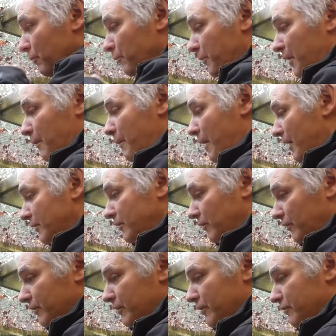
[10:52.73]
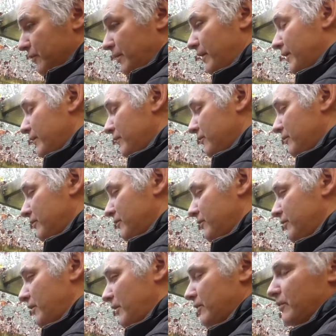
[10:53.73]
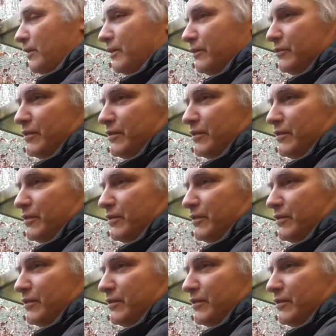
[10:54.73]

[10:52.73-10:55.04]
but I'm actually only using like 600,